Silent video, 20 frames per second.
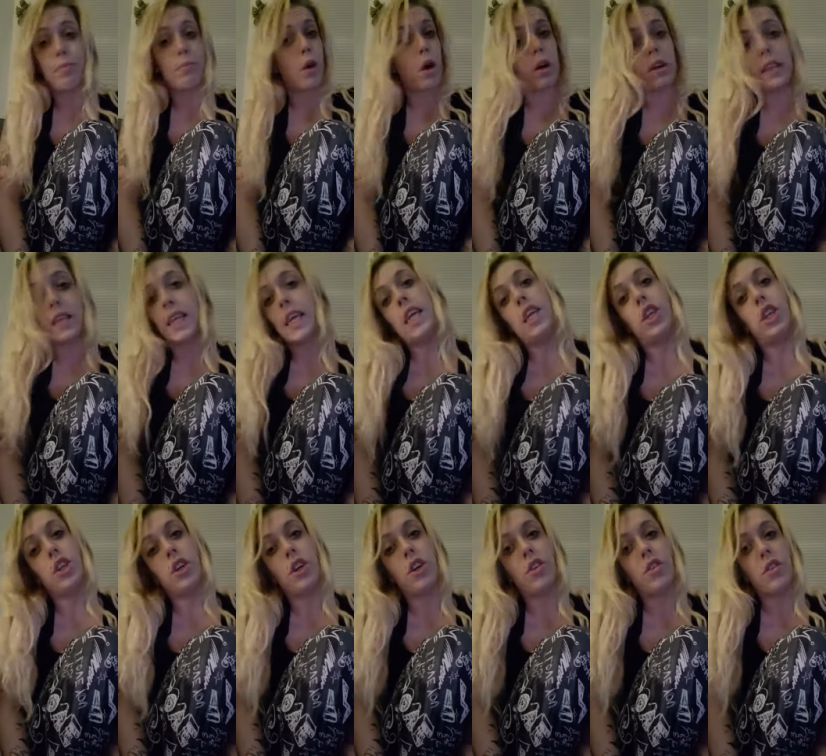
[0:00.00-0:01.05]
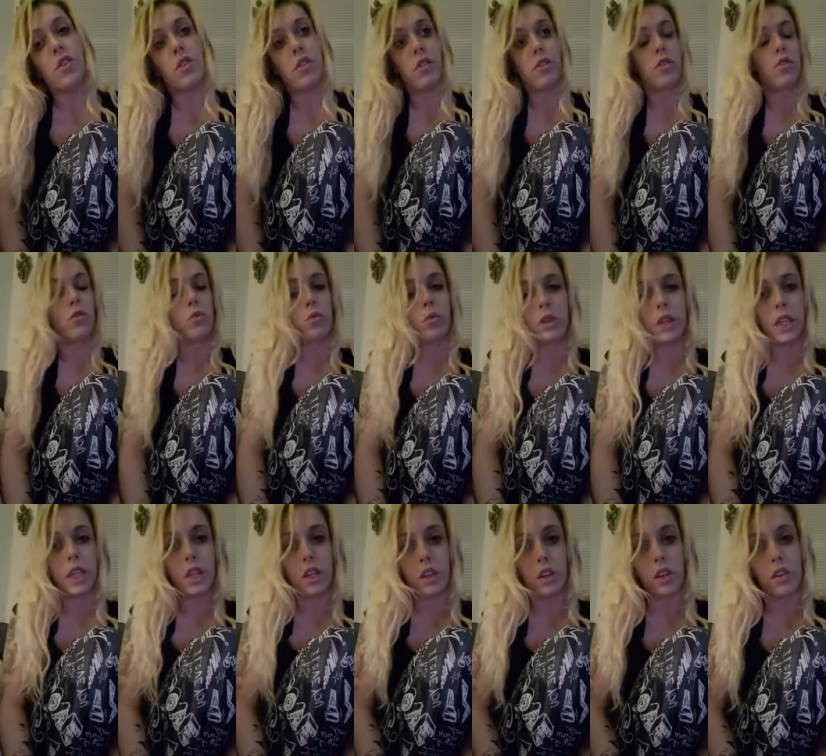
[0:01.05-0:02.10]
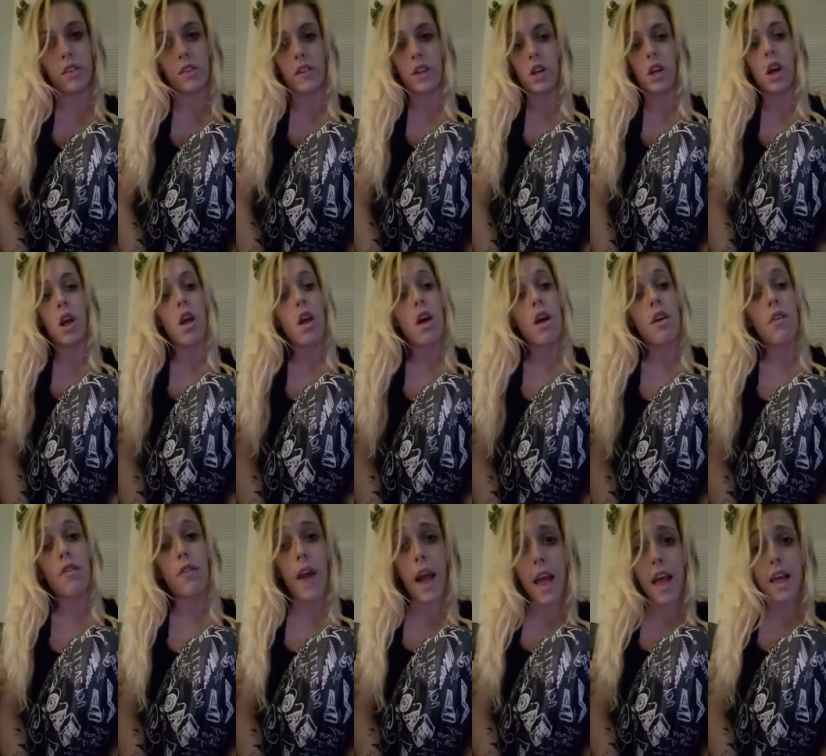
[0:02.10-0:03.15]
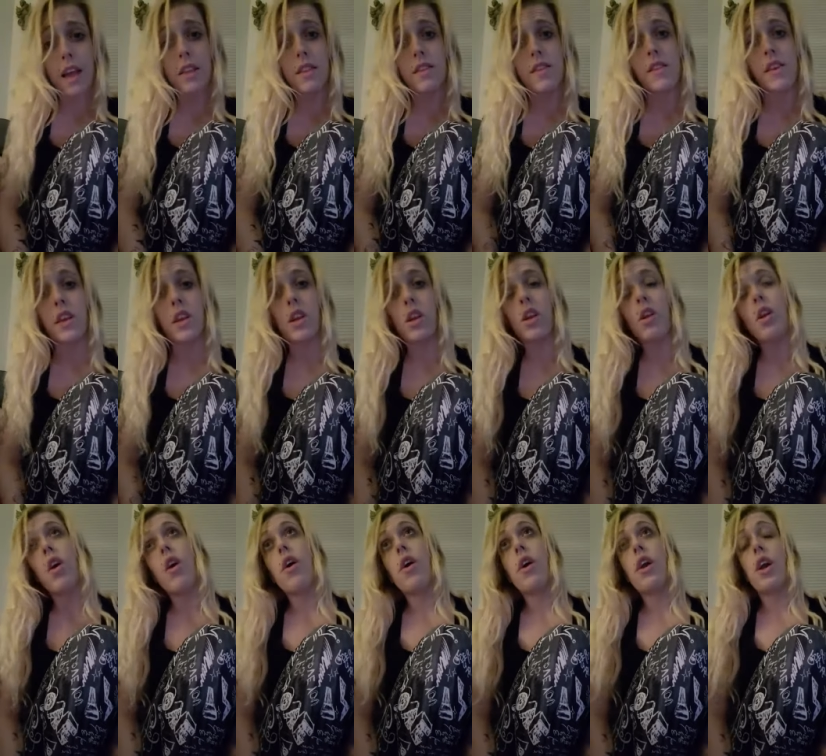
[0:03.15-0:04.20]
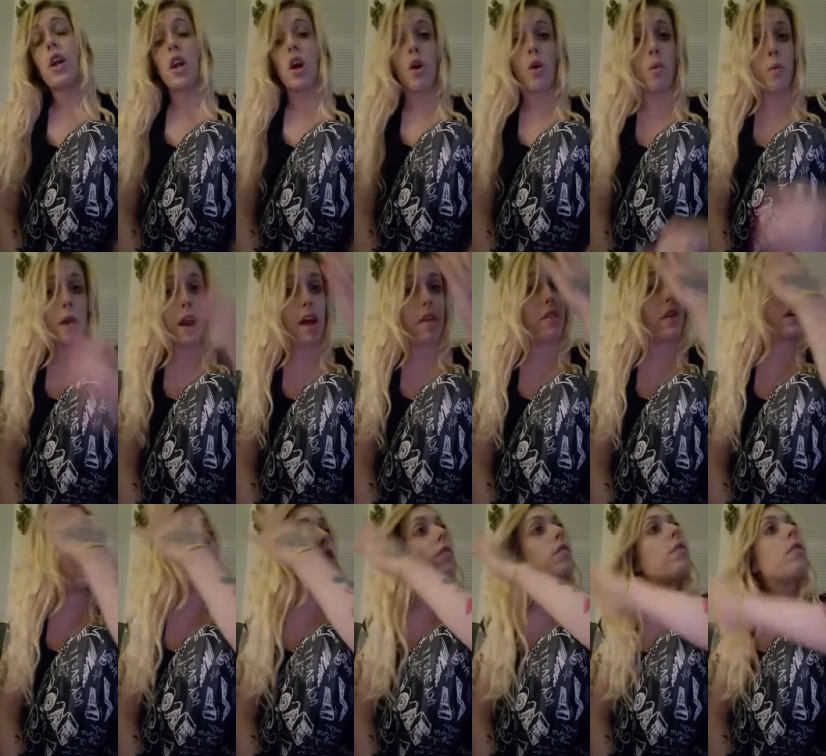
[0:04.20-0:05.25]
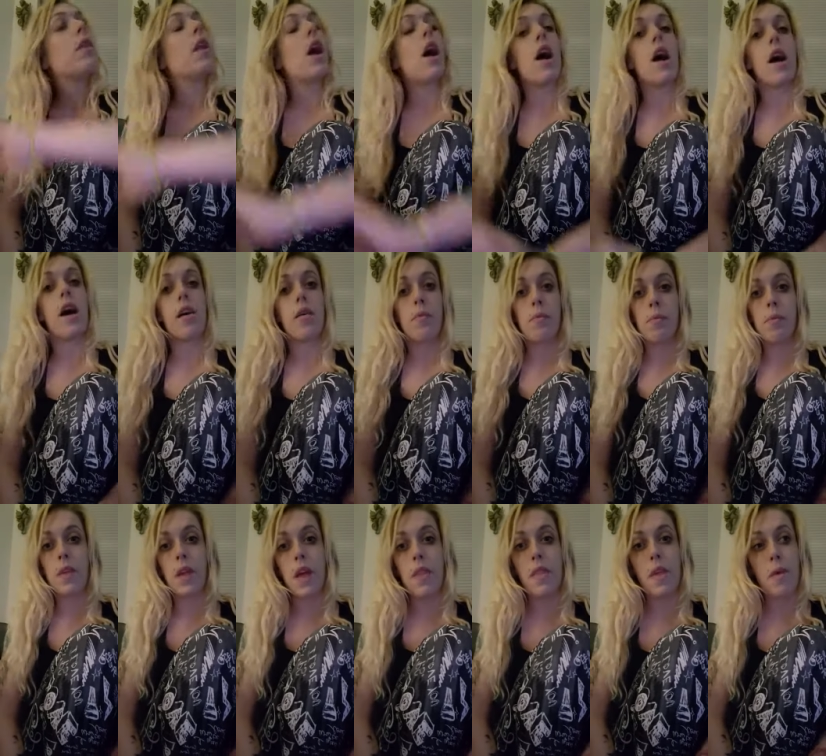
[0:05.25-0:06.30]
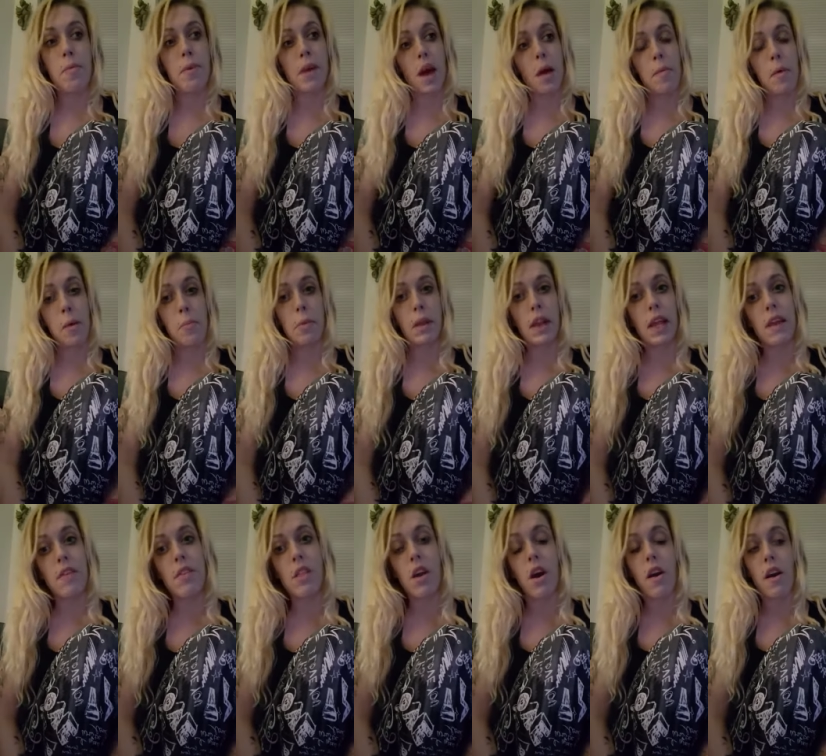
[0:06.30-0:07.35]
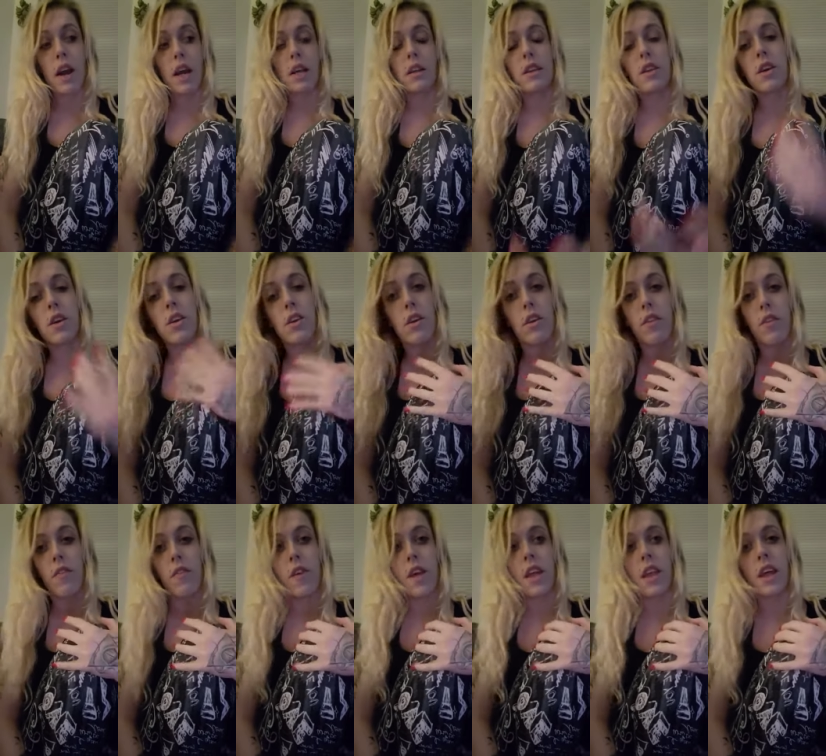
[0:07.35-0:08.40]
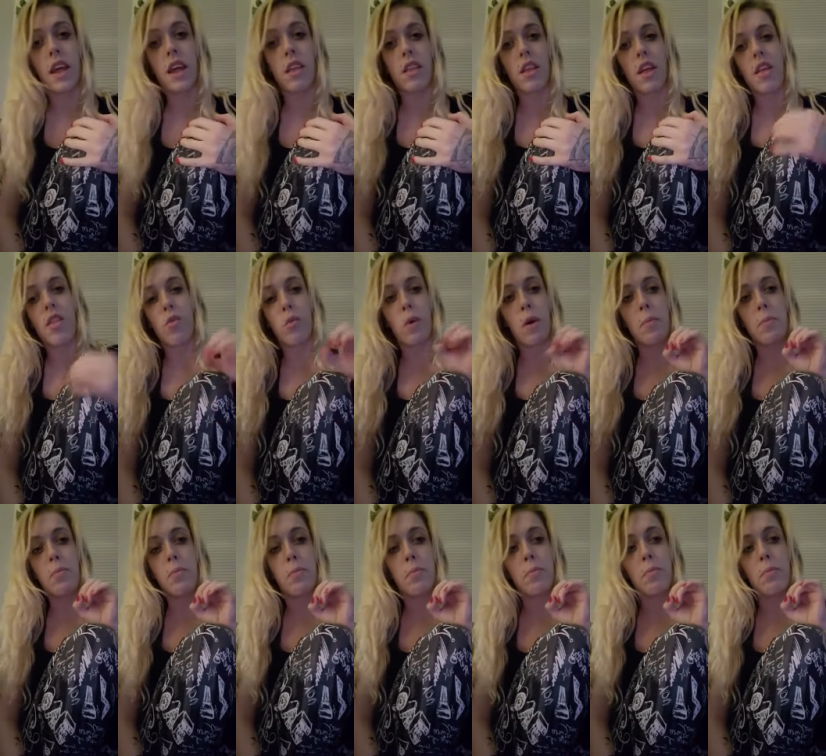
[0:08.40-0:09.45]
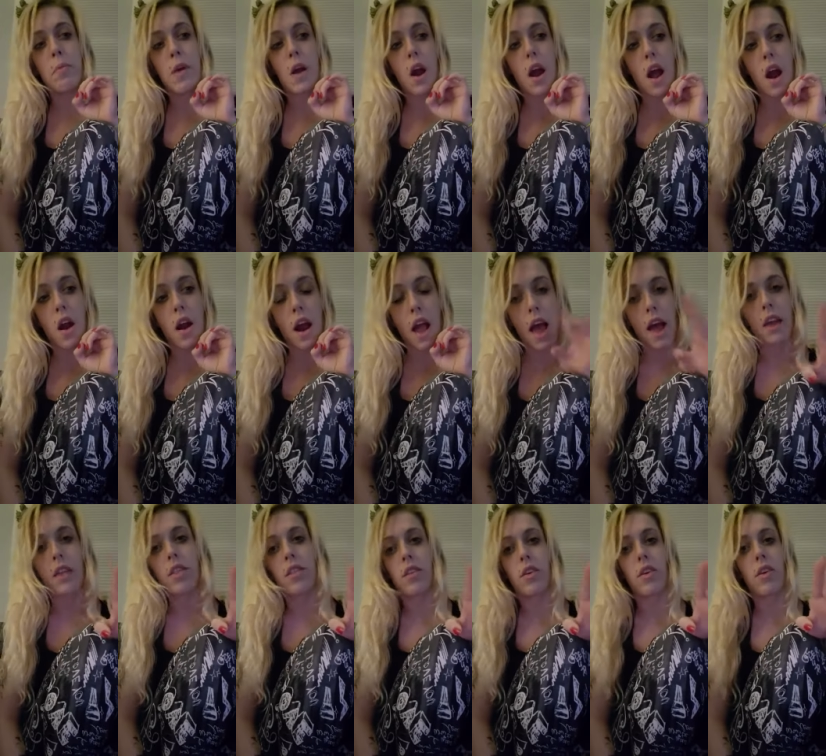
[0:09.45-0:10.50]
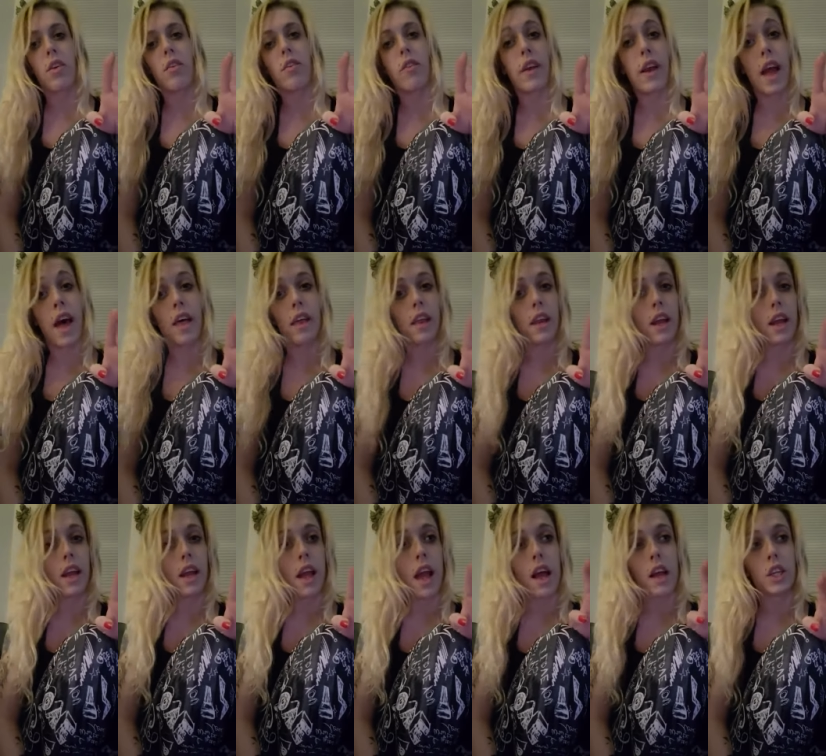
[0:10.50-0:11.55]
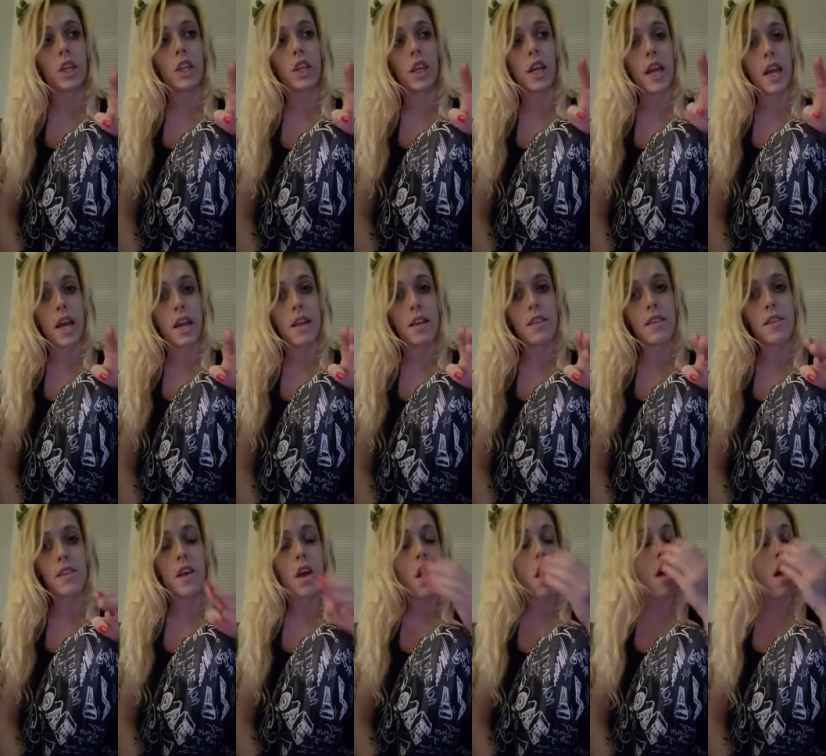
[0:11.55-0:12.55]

or teachers or school teachers and friends and you know whatever. Um, and they become our beliefs. Our internal feelings is what our external reality actually is.